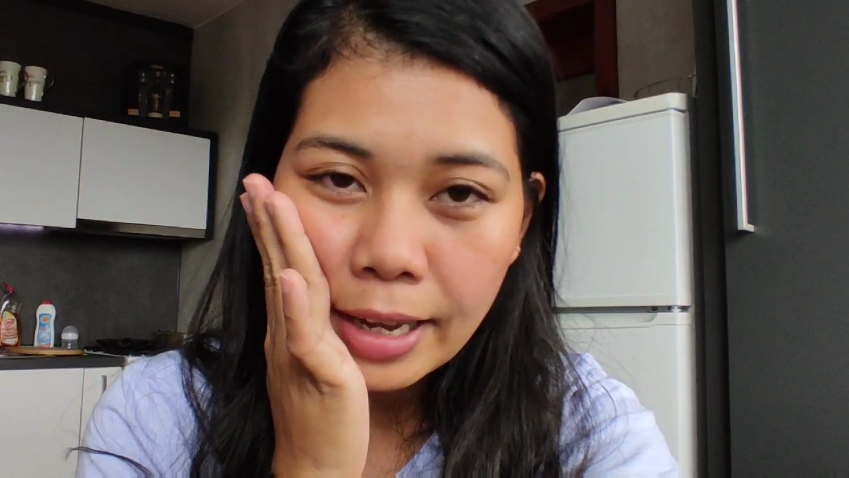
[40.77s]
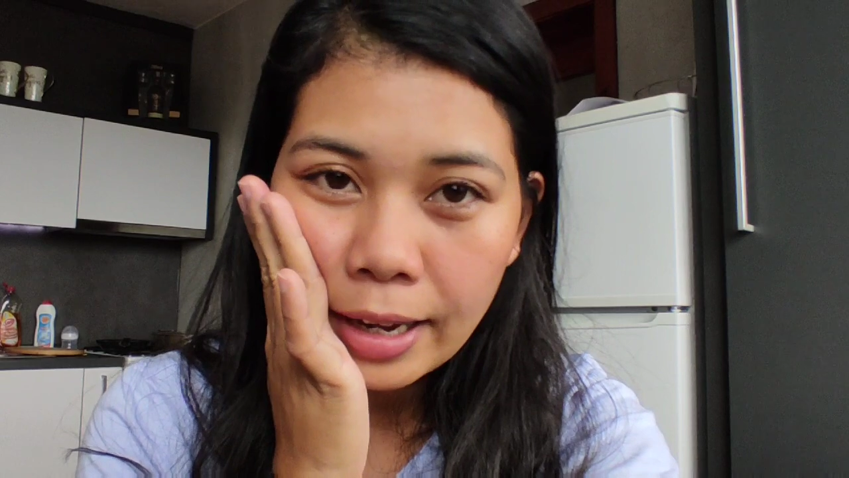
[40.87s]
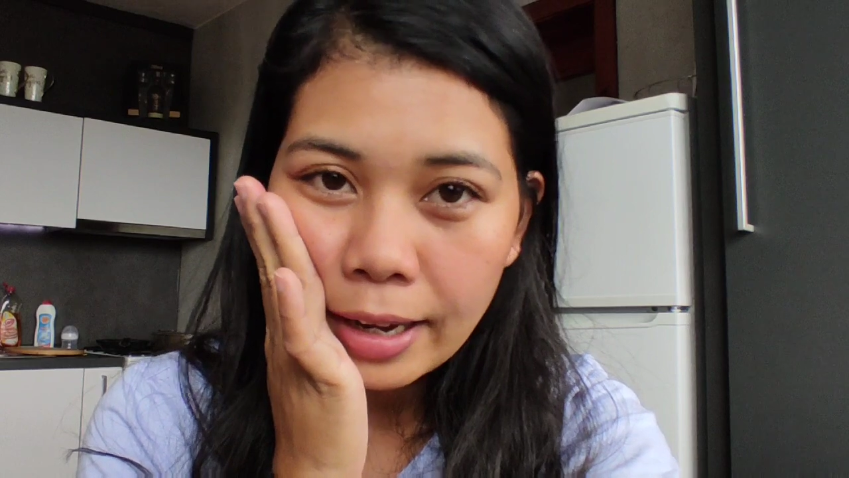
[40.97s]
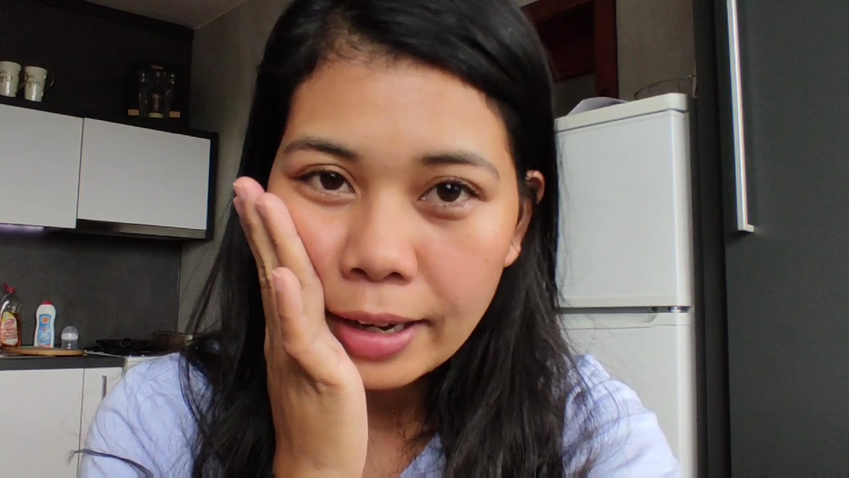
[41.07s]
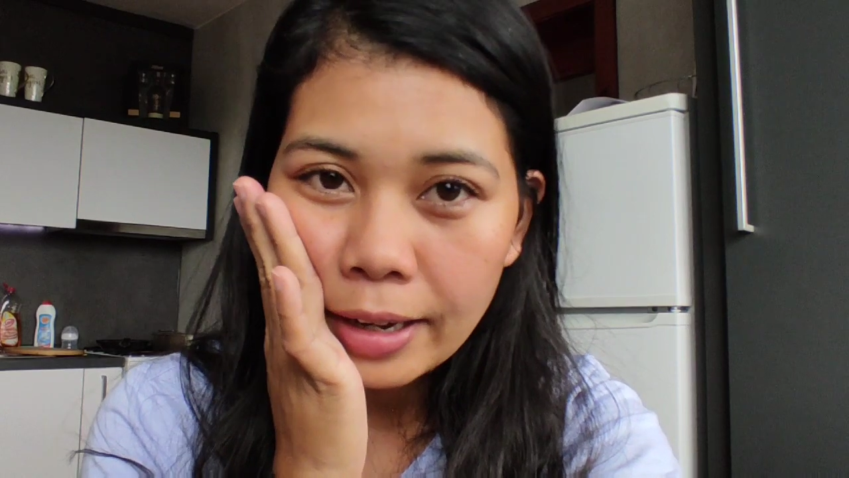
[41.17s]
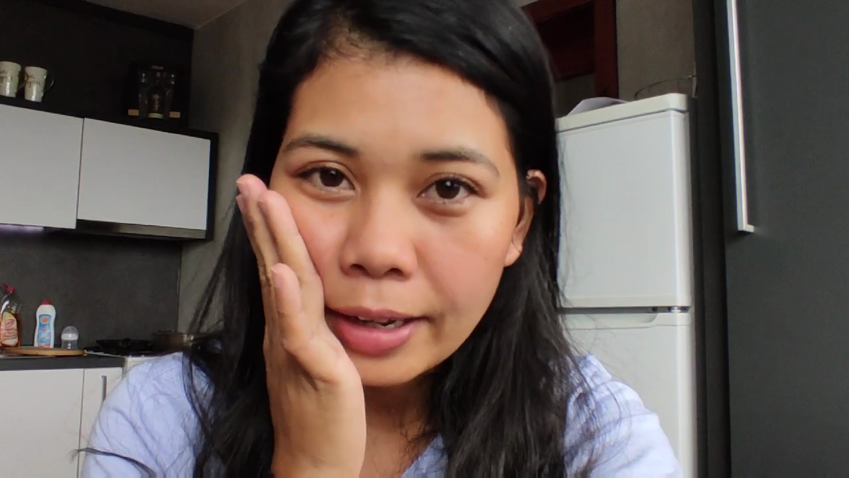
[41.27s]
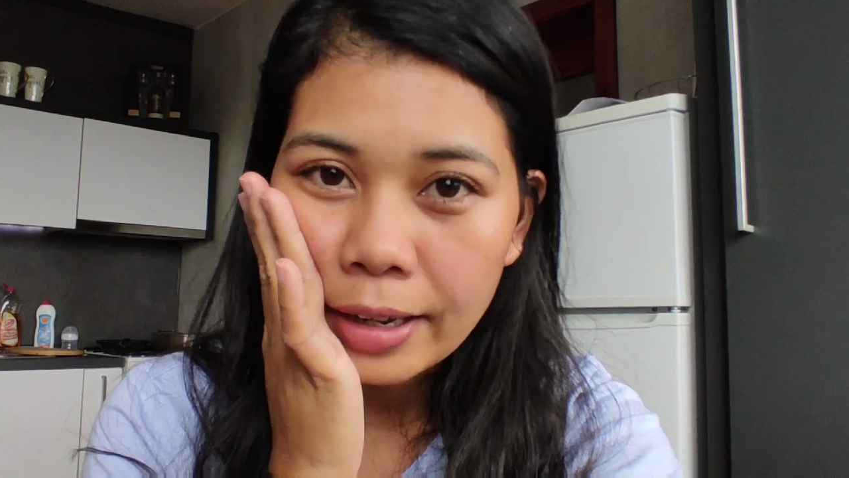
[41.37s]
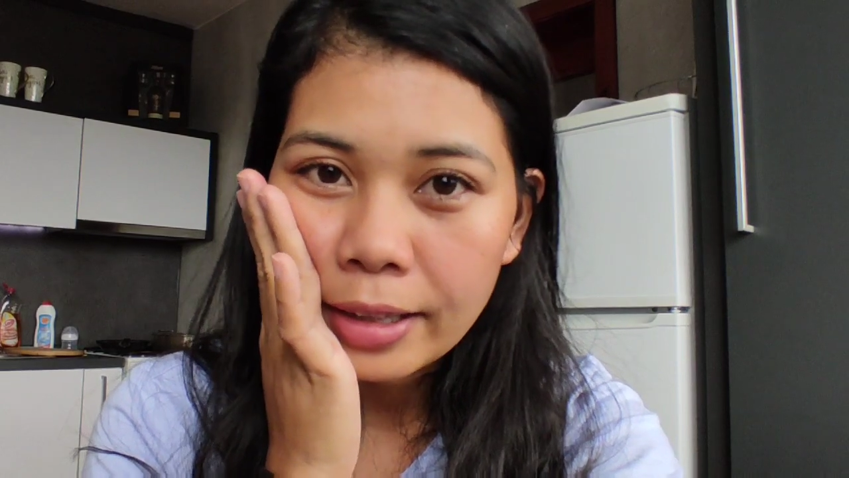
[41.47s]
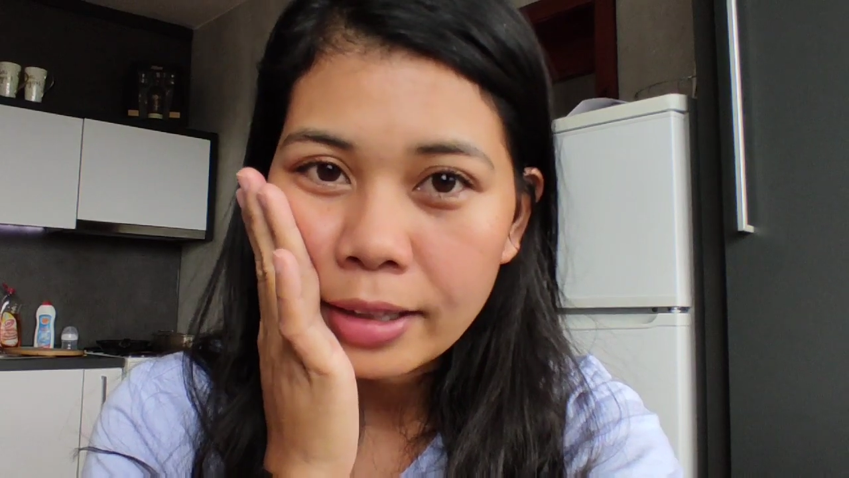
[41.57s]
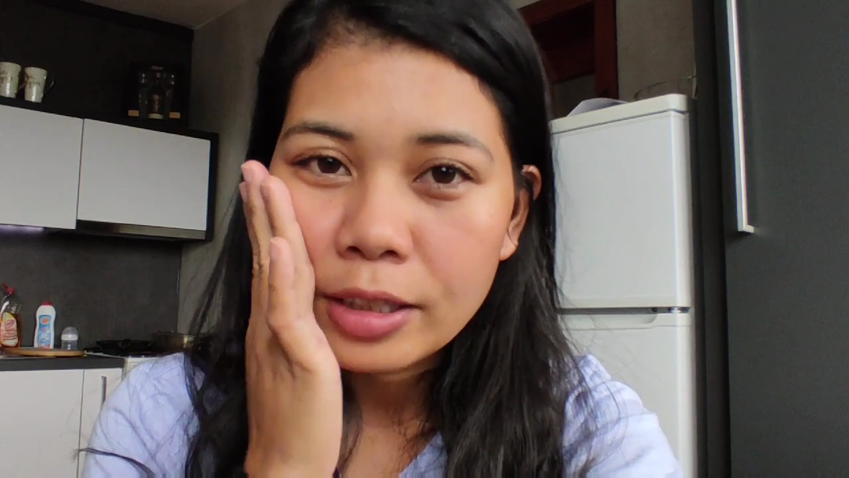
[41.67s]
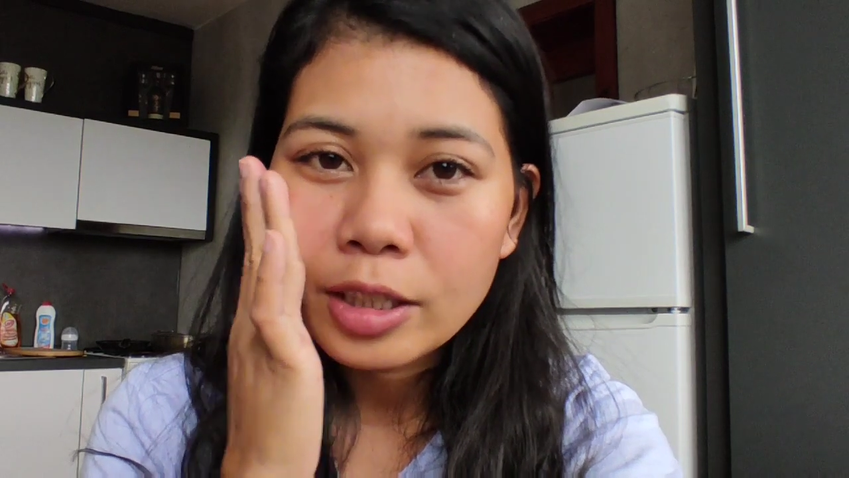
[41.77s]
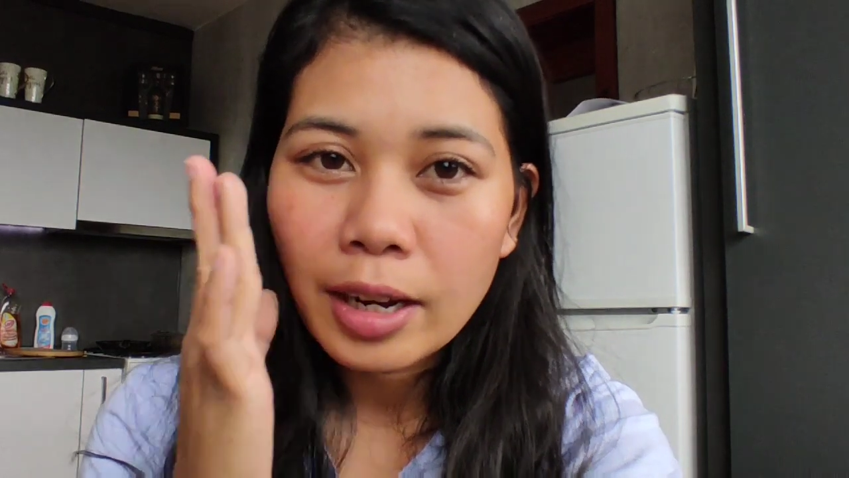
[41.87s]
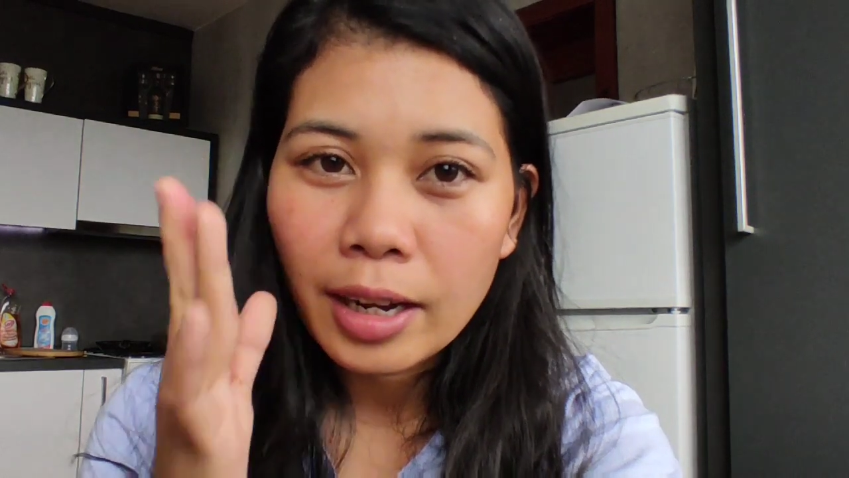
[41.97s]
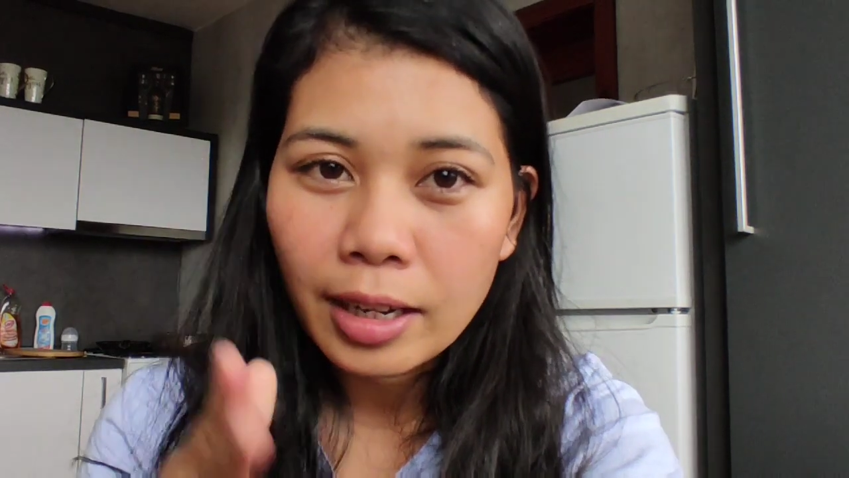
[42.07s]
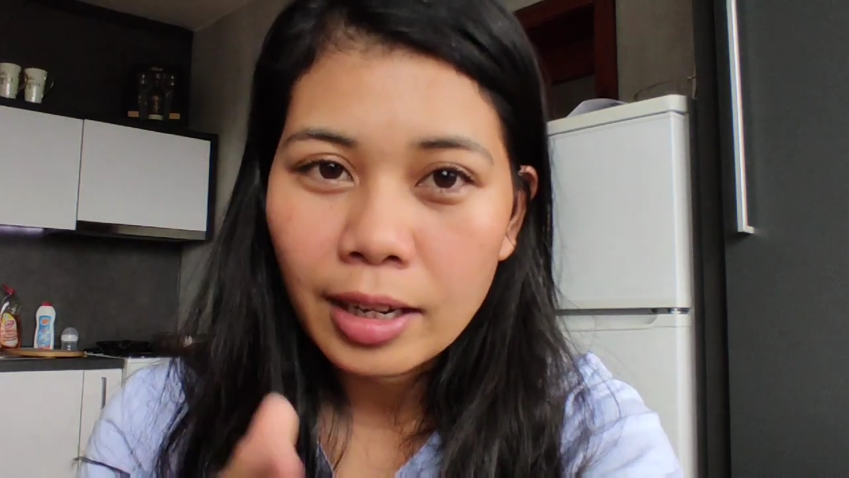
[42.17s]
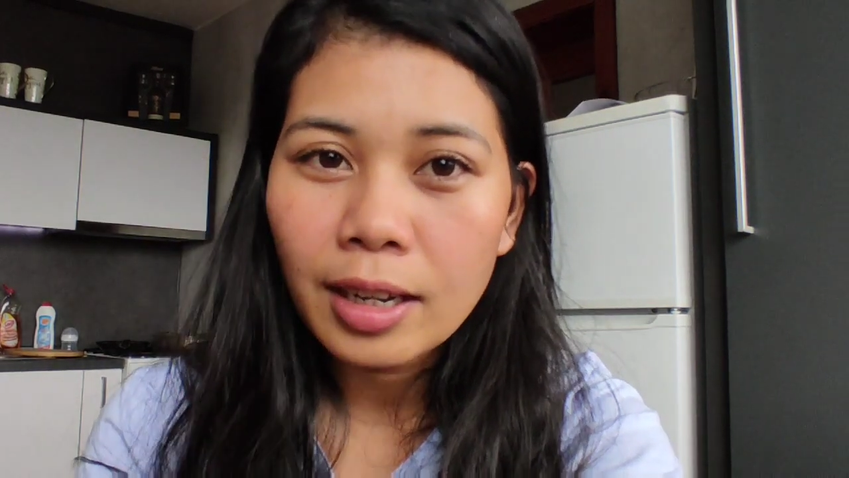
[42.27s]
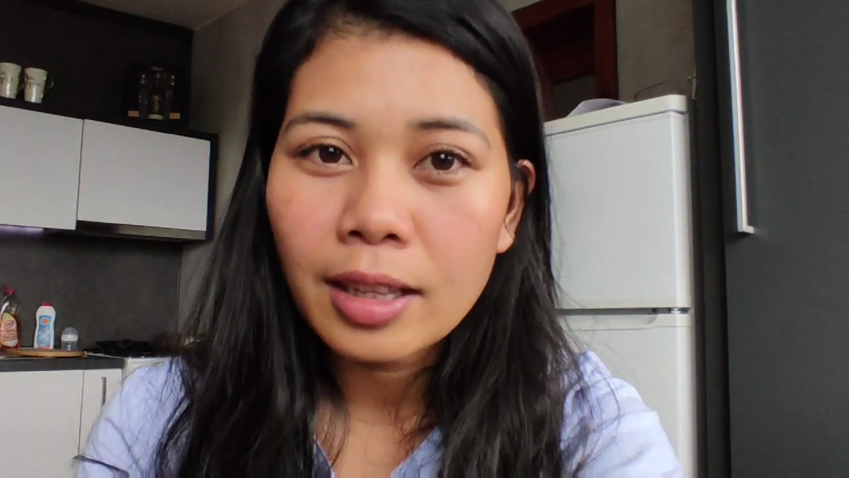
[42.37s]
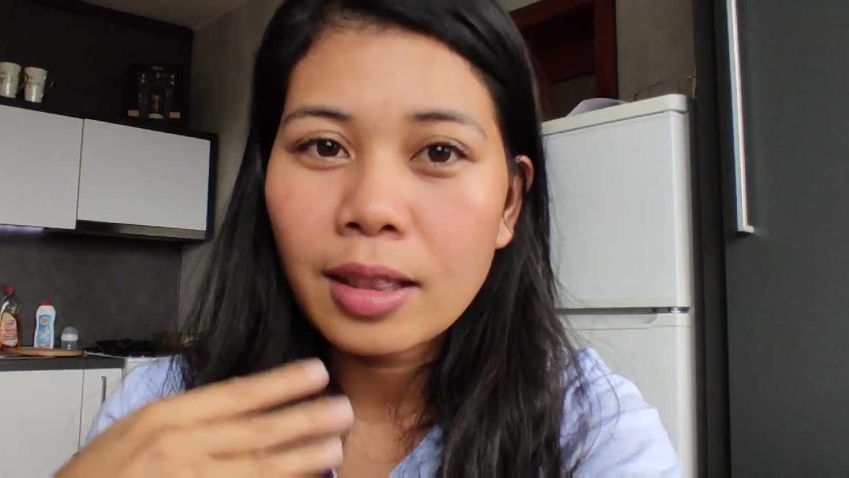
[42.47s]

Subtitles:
and try it,